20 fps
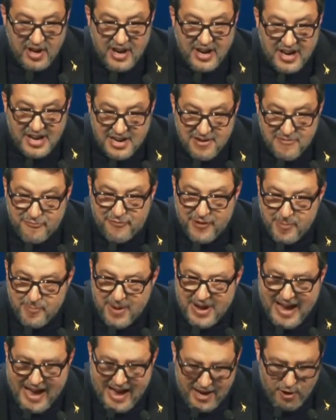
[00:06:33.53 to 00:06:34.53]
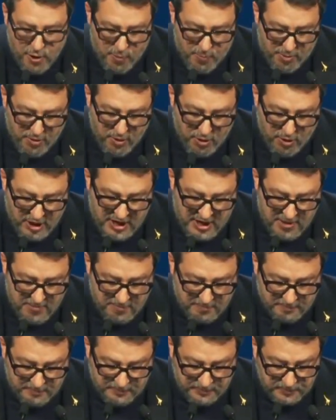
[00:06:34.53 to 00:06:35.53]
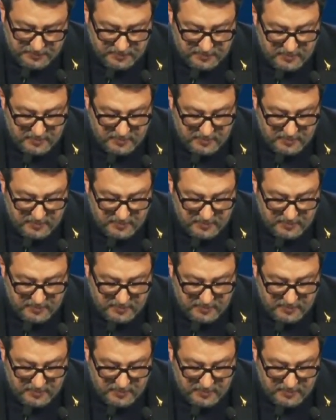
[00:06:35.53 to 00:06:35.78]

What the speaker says: Germany will vote in February.